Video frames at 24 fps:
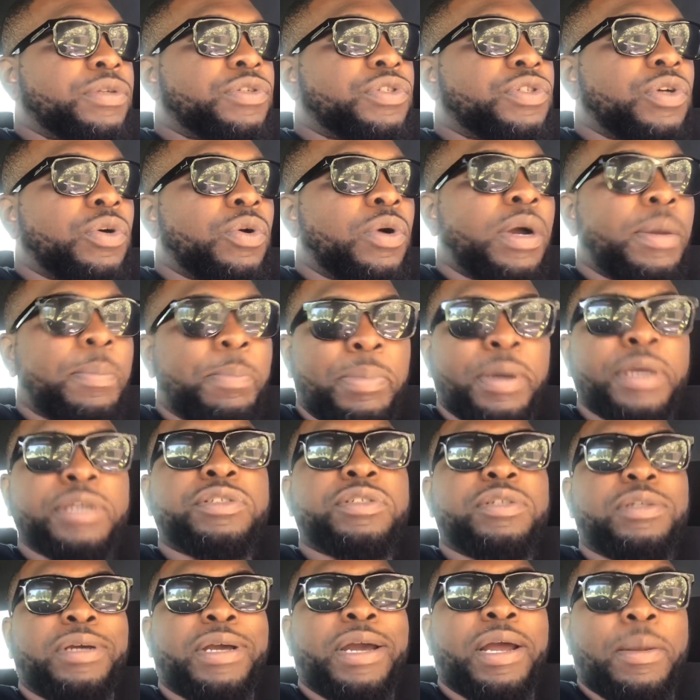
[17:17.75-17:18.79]
so I
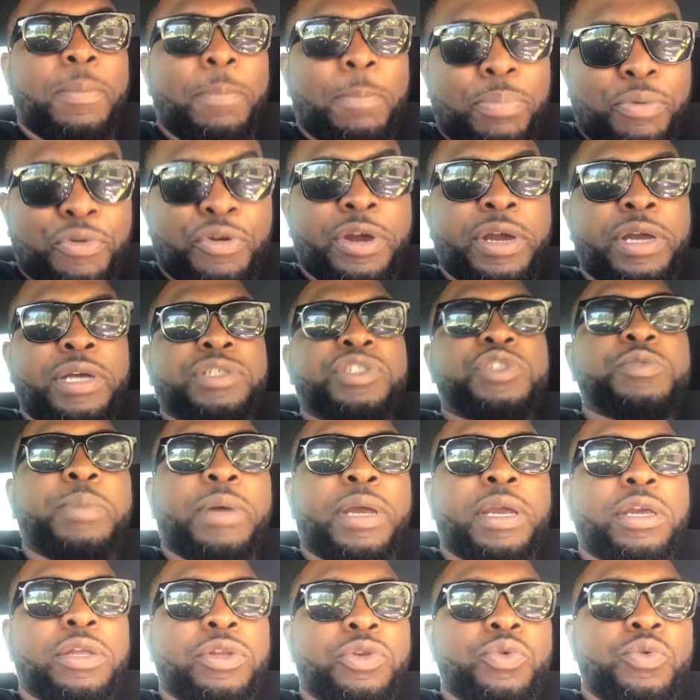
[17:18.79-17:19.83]
basically got a brand
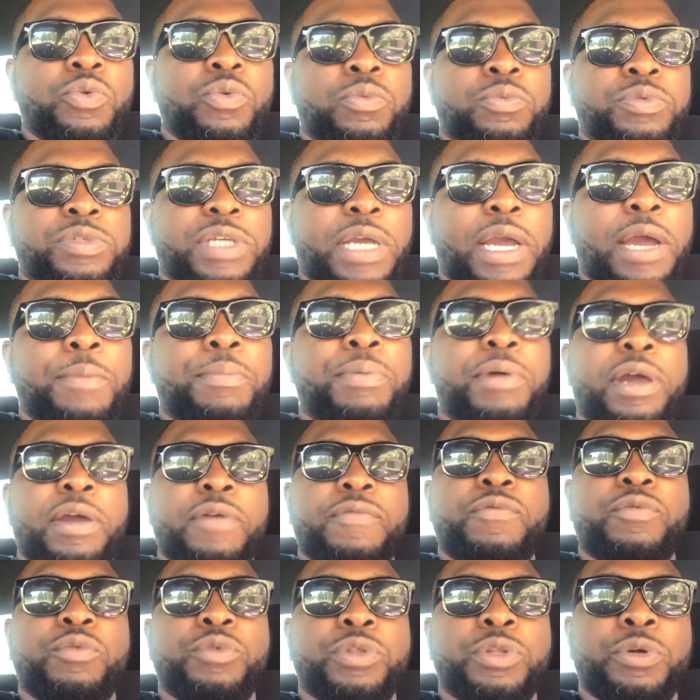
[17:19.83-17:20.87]
spanking new Scat Pack
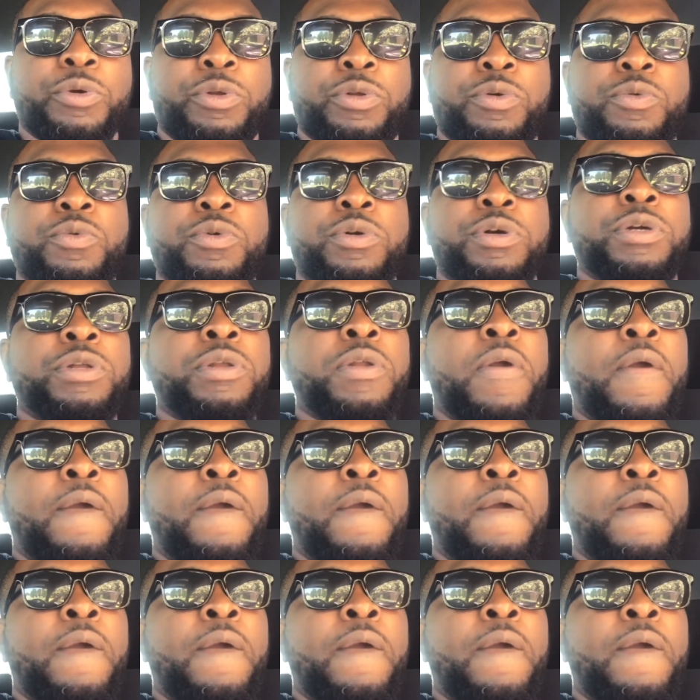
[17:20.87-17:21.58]
for 31.